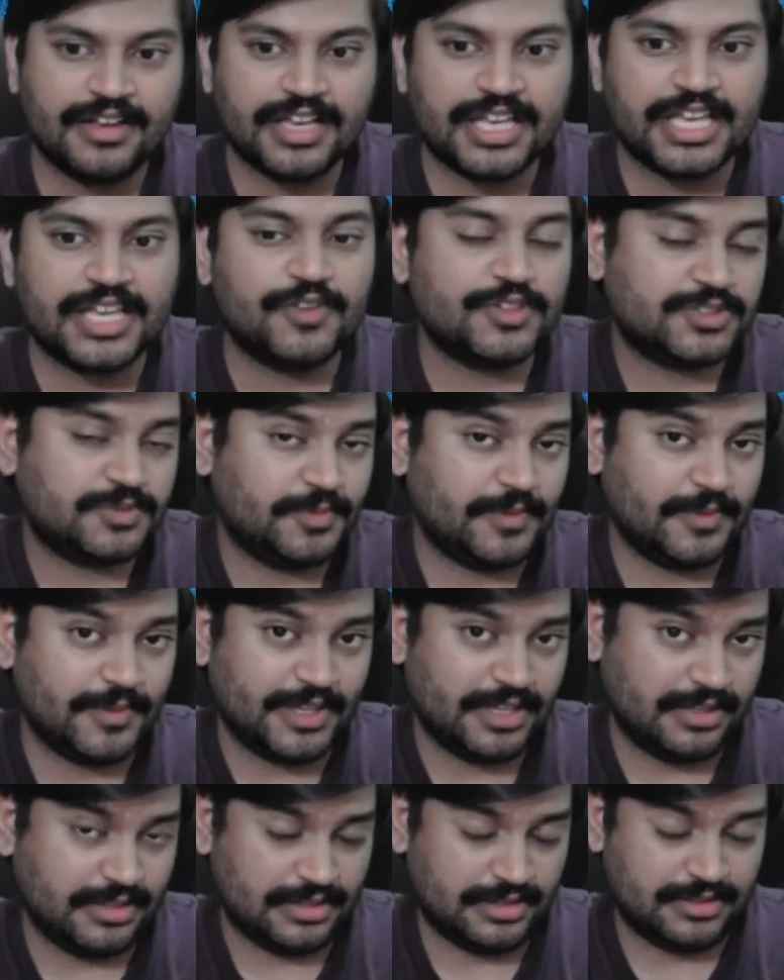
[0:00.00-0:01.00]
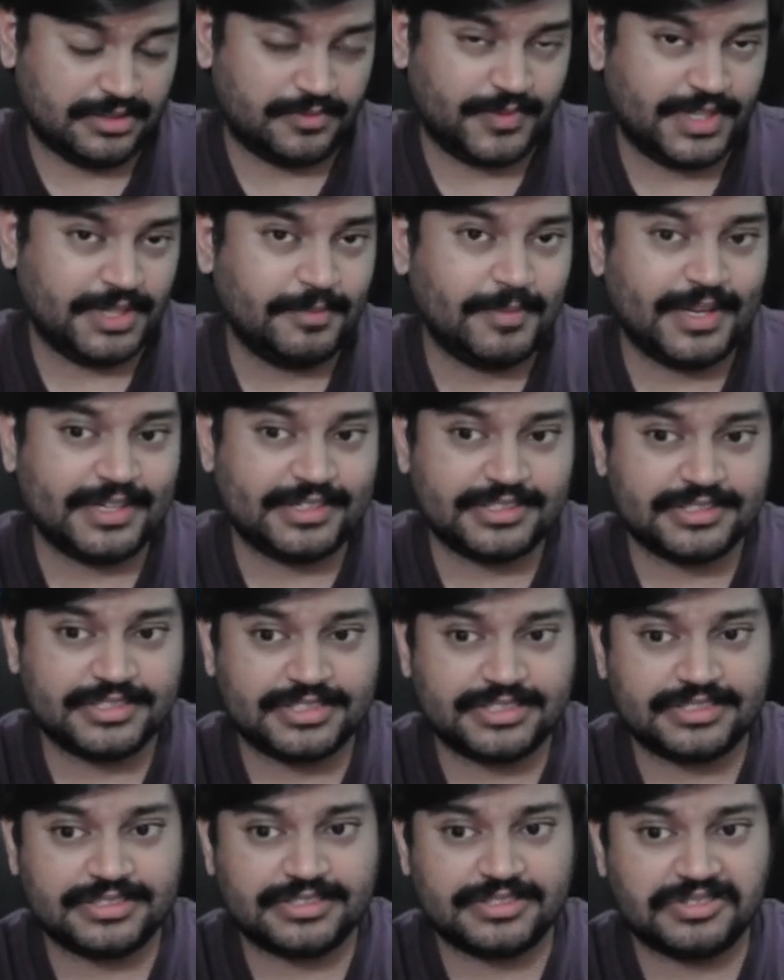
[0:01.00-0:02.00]
He was very
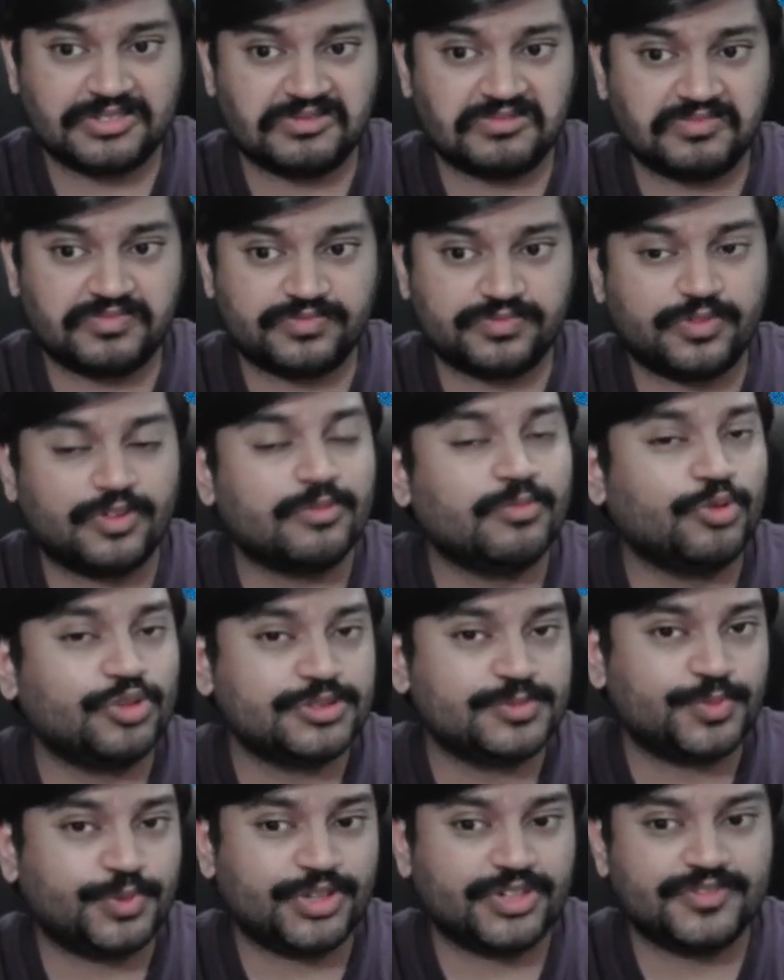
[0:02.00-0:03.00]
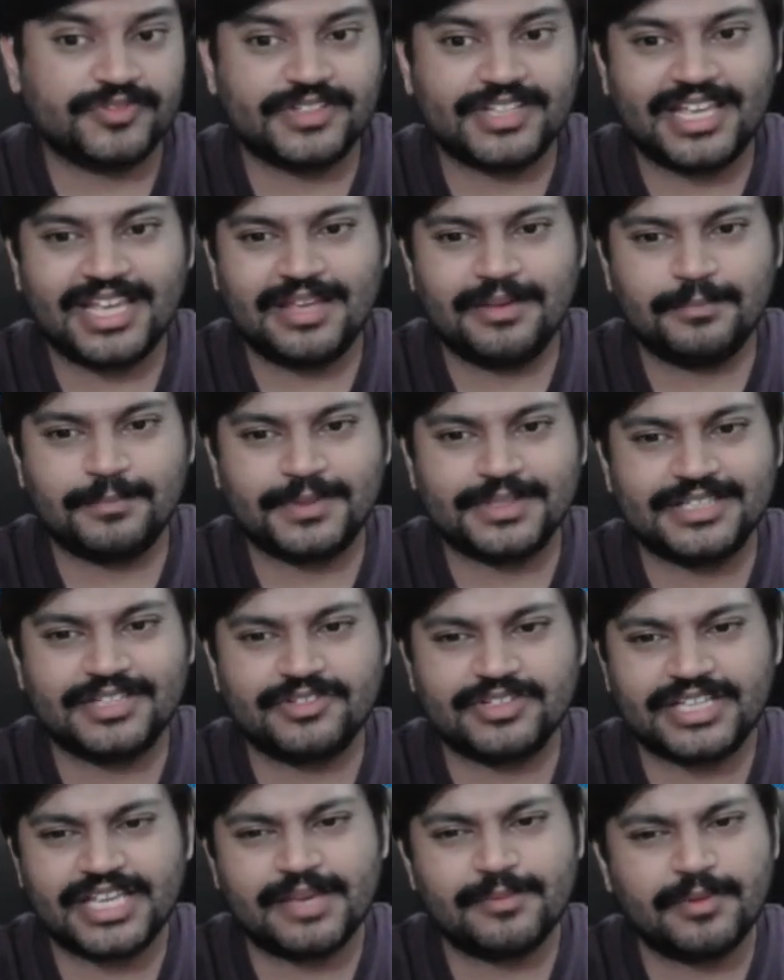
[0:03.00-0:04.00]
better for most part of the game, but
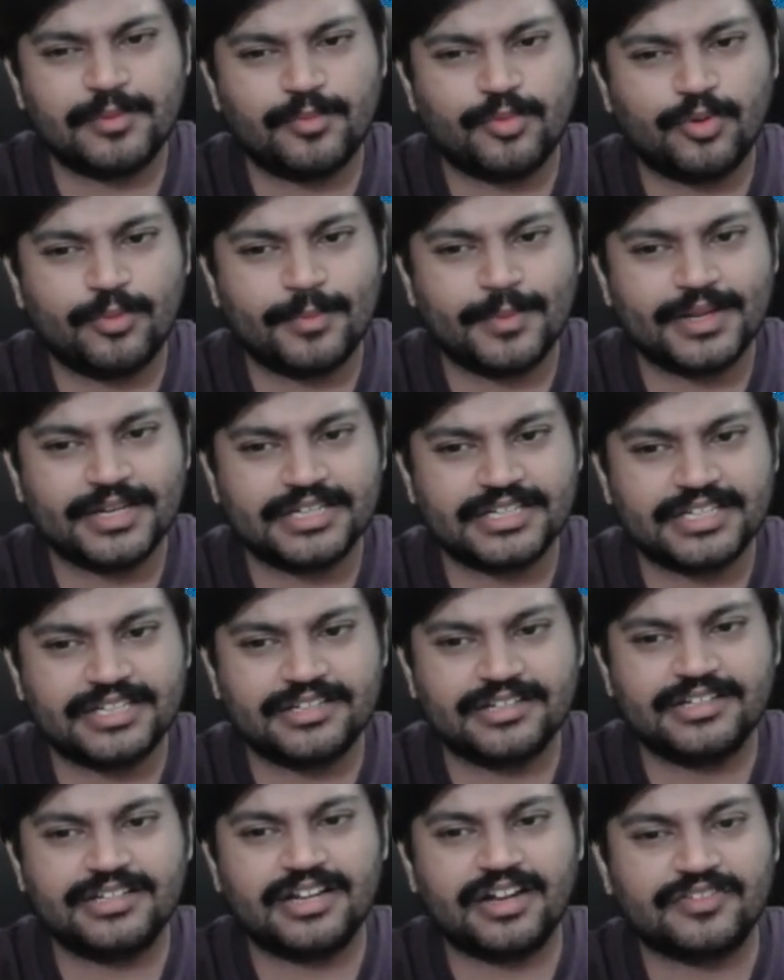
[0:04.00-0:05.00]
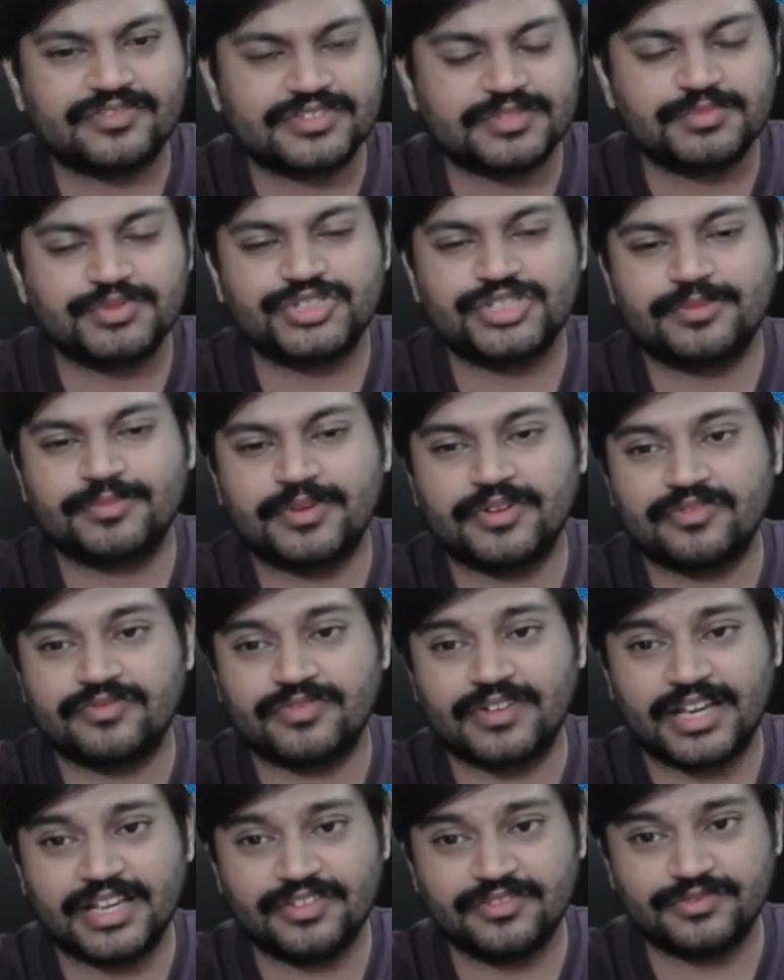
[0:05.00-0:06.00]
there came a moment here after bishop
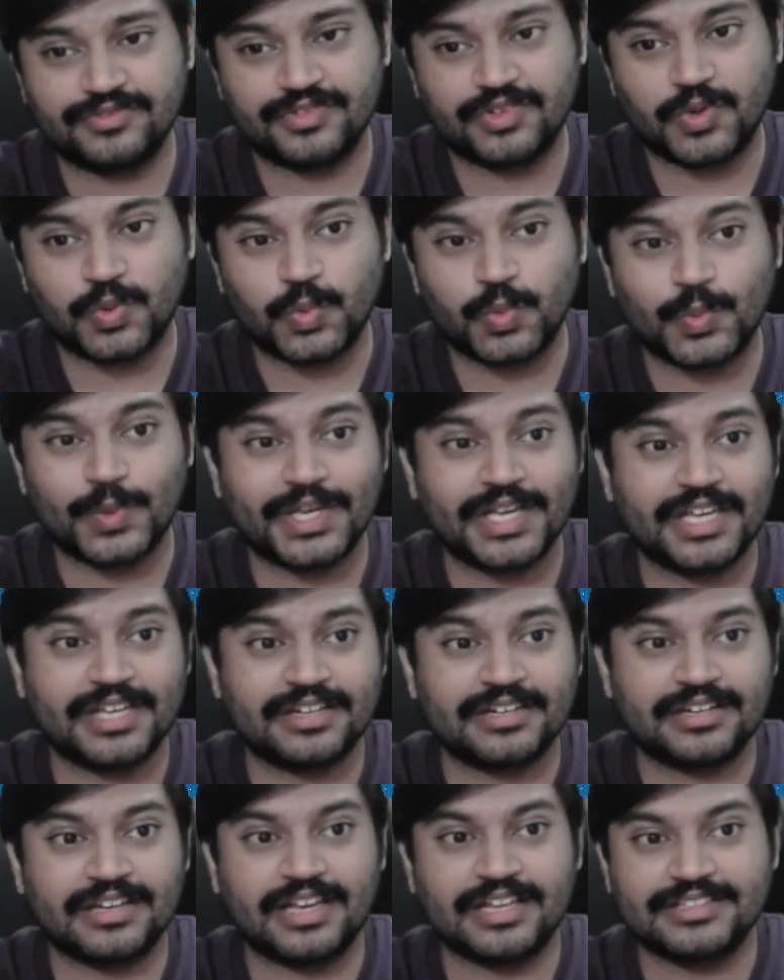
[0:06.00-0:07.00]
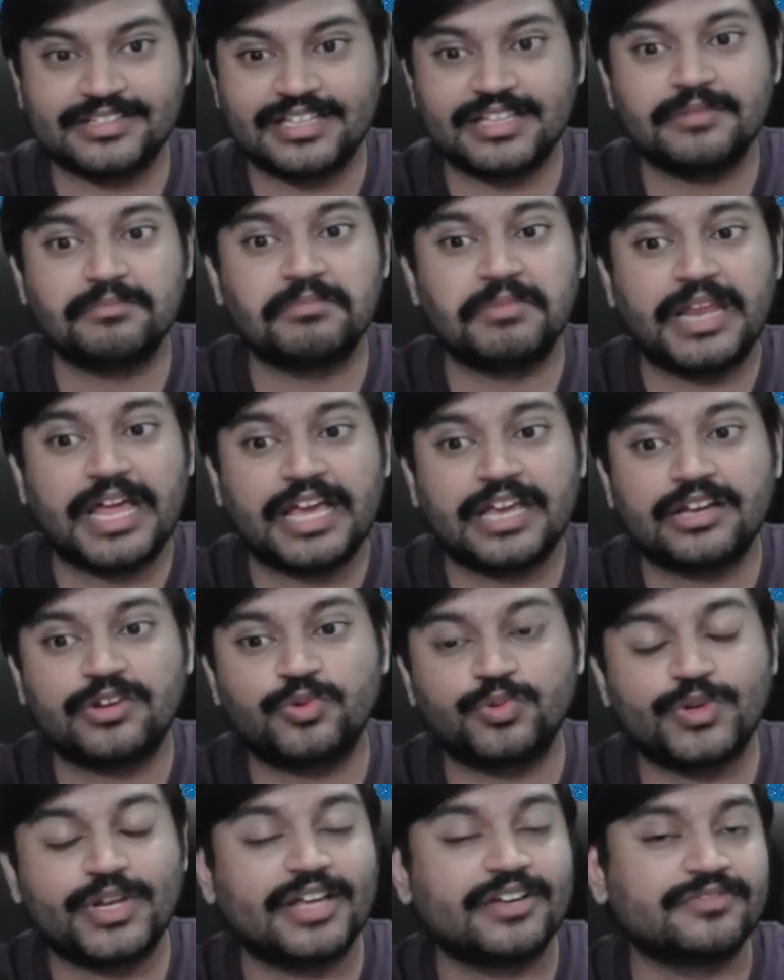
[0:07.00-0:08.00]
f5 where I think
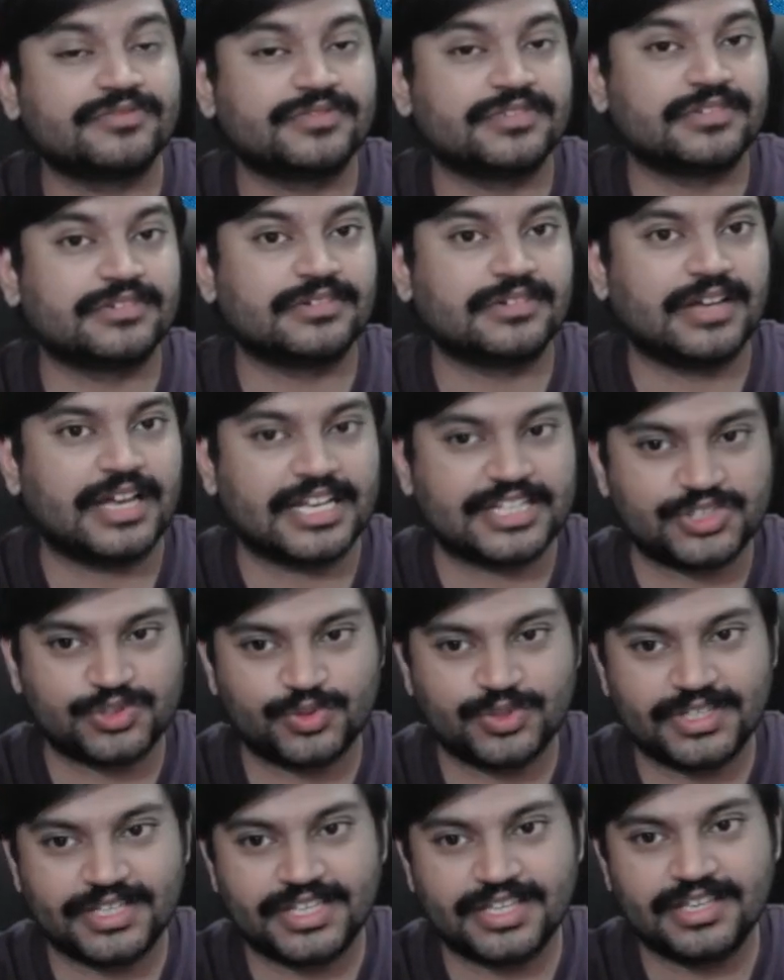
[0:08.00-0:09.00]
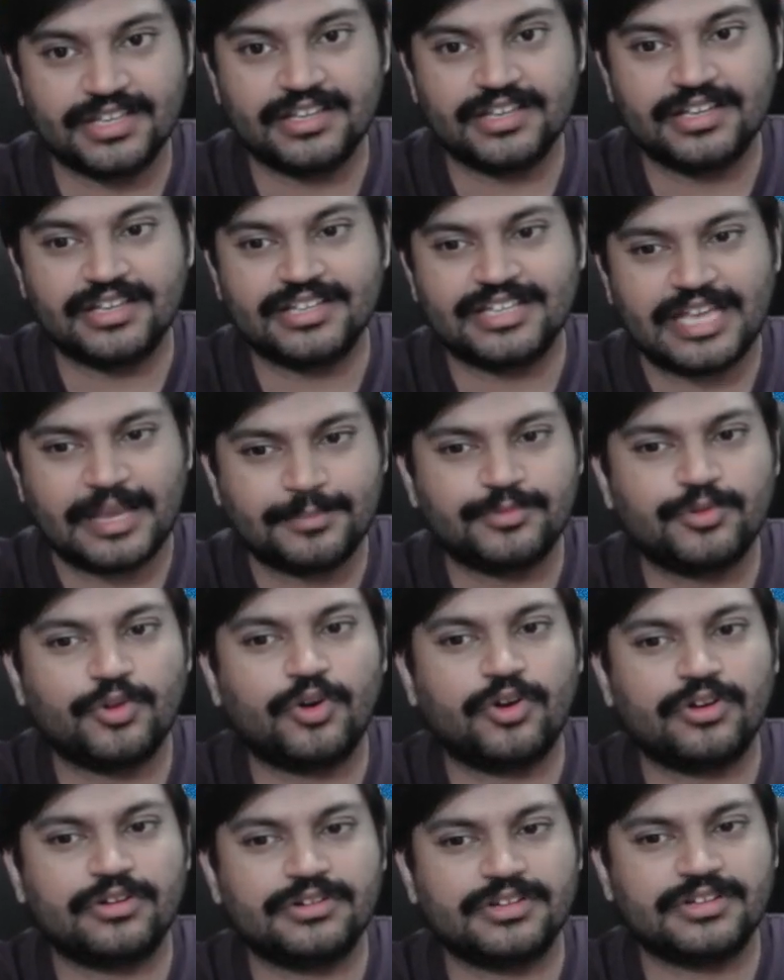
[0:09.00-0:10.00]
black would have actually kept
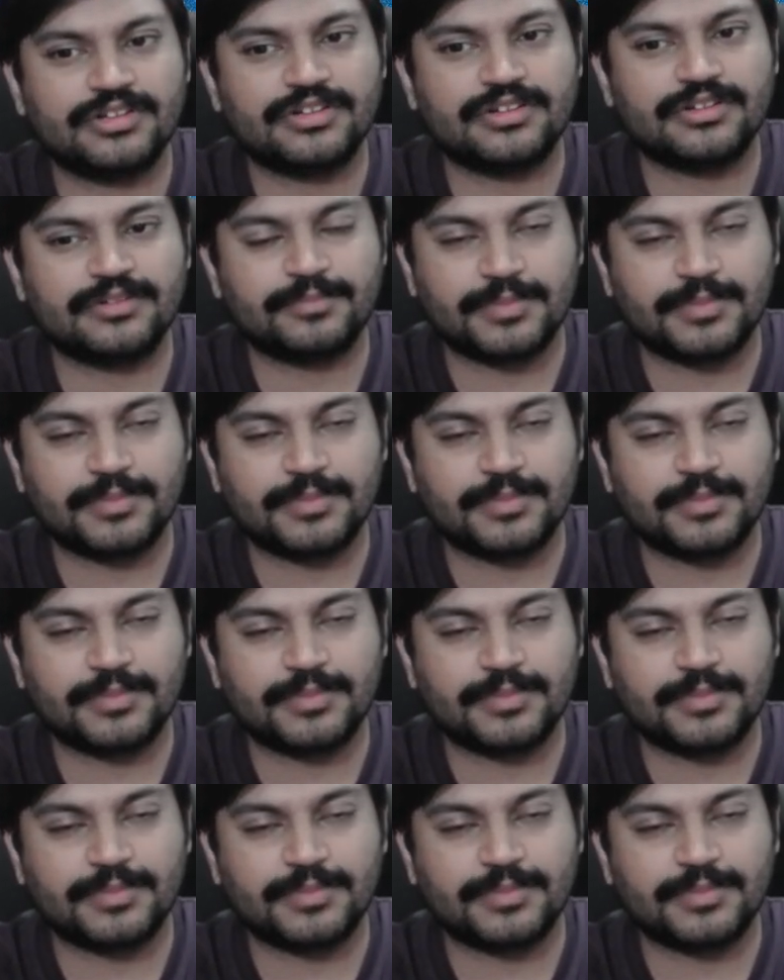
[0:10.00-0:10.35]
on